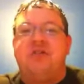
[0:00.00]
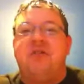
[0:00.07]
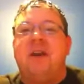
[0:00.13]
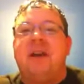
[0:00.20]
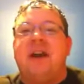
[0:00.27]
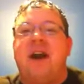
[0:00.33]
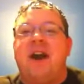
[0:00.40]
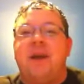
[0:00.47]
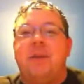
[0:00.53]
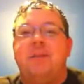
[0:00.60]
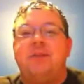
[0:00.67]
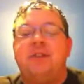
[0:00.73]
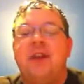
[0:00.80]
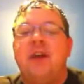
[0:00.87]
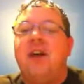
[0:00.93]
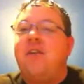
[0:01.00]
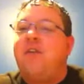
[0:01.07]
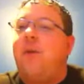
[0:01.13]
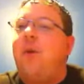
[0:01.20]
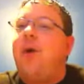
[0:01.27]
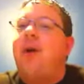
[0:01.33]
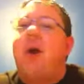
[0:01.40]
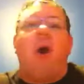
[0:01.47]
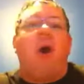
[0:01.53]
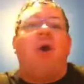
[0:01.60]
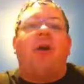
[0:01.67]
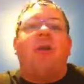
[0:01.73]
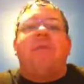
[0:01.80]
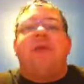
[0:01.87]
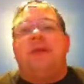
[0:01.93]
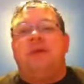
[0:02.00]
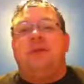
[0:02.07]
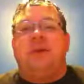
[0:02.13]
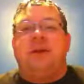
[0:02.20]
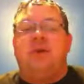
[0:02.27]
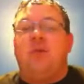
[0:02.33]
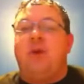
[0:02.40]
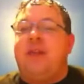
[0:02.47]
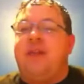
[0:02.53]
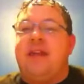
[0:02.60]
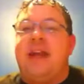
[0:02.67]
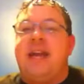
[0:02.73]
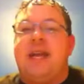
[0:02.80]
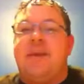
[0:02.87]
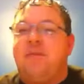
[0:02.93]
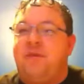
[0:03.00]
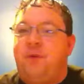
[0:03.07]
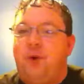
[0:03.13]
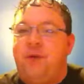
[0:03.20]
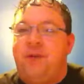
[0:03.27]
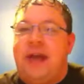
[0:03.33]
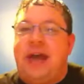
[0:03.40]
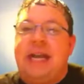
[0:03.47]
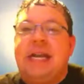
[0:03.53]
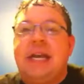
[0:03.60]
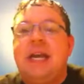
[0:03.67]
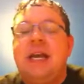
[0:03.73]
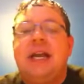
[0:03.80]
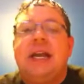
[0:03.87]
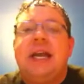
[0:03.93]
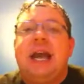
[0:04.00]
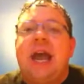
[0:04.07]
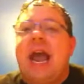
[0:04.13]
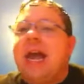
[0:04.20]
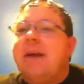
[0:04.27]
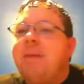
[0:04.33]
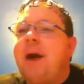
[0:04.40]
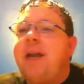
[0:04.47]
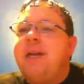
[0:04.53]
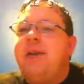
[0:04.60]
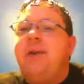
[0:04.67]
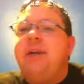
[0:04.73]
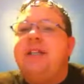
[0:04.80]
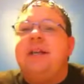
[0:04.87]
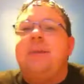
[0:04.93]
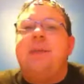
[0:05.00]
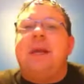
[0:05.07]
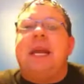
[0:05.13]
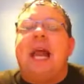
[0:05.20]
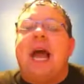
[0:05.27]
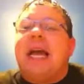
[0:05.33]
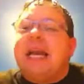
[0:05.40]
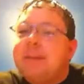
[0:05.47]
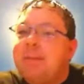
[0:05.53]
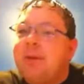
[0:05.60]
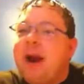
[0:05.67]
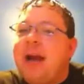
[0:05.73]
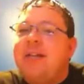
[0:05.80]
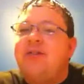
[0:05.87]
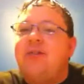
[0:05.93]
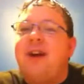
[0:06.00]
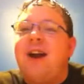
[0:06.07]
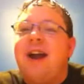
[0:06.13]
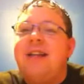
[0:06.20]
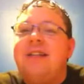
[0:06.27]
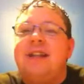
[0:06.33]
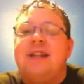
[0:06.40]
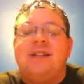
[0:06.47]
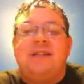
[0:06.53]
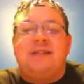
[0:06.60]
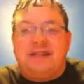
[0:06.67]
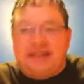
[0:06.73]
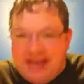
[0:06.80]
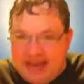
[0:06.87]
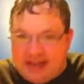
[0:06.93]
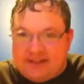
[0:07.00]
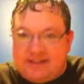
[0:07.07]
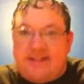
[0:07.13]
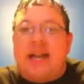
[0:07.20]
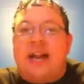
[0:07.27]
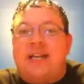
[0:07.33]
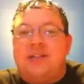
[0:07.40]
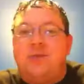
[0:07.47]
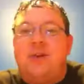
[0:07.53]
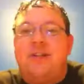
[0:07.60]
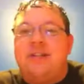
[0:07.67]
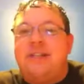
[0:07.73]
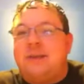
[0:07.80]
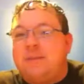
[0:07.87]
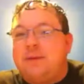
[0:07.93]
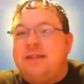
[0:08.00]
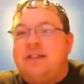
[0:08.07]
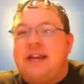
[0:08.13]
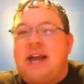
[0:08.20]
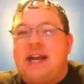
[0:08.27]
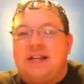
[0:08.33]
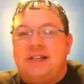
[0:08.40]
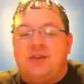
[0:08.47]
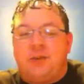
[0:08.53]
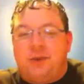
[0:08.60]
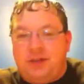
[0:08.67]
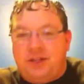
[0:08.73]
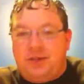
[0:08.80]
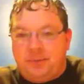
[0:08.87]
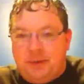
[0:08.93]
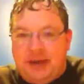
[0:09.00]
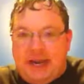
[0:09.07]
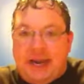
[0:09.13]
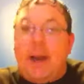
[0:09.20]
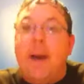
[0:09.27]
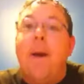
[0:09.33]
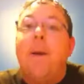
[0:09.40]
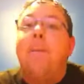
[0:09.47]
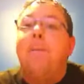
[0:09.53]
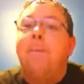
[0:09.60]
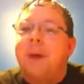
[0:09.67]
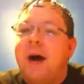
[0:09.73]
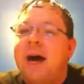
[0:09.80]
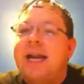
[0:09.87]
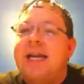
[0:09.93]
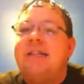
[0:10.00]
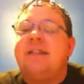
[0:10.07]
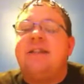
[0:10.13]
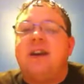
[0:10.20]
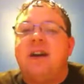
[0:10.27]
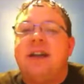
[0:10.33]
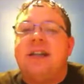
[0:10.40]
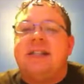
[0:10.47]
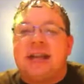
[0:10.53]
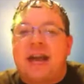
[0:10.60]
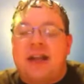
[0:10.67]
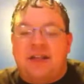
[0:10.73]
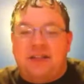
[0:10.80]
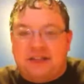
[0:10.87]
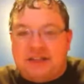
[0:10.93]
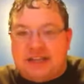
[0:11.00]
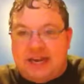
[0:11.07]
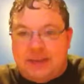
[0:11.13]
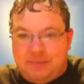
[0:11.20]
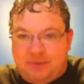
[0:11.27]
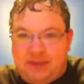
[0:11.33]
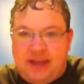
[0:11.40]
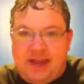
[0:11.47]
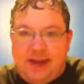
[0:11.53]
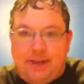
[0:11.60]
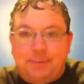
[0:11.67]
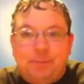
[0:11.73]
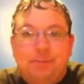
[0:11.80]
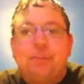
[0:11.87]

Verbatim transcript: drink items for our amusement. We thank him for that. Am I doing something like Brad Tries? Yes, that is what Sip and Snack is going to be, but it's not exactly the same thing.